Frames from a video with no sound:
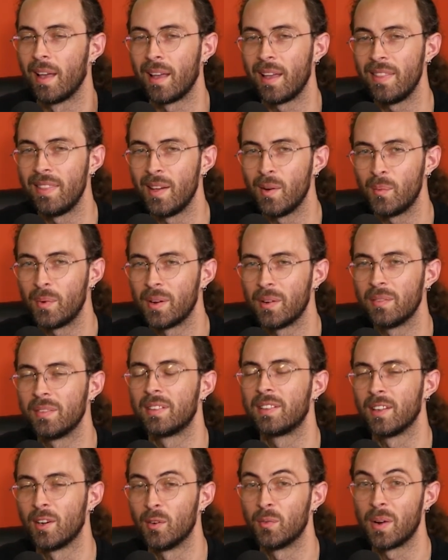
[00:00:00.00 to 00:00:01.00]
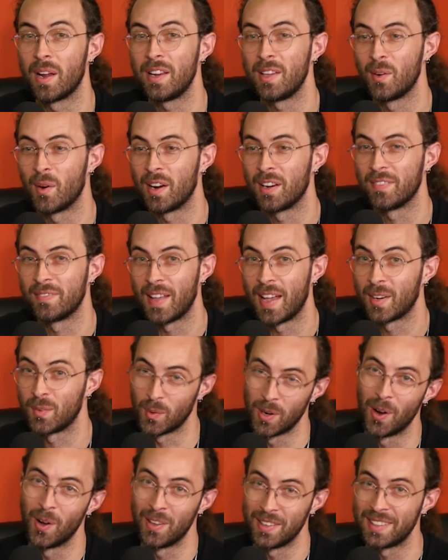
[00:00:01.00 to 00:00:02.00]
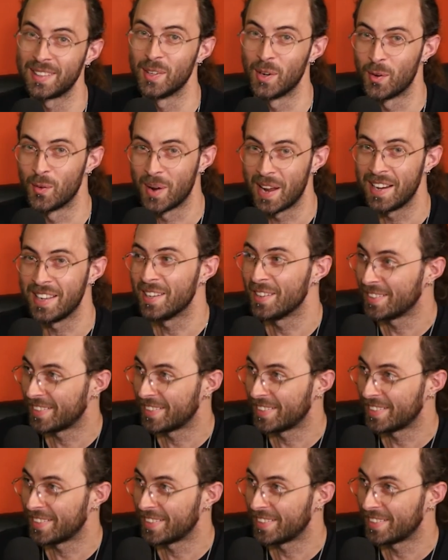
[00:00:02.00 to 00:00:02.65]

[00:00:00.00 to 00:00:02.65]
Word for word: and then so radio artifact we're also a radio